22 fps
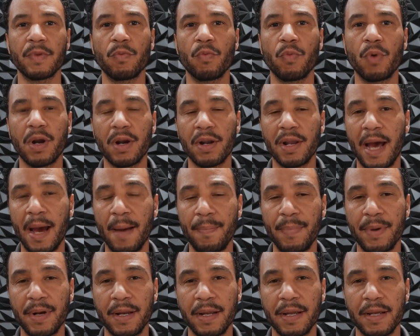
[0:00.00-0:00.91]
What'll
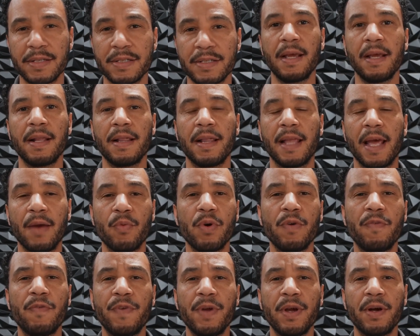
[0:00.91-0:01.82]
happen is they
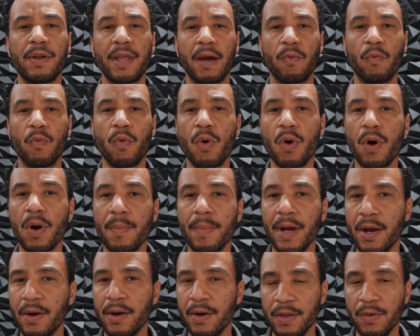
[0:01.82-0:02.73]
will feel that warm
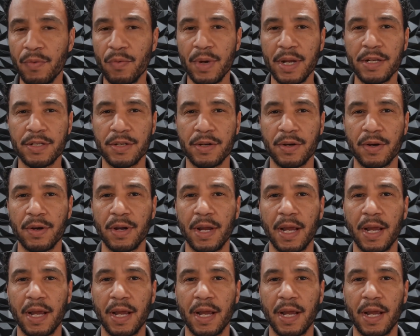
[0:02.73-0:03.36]
air in the winter,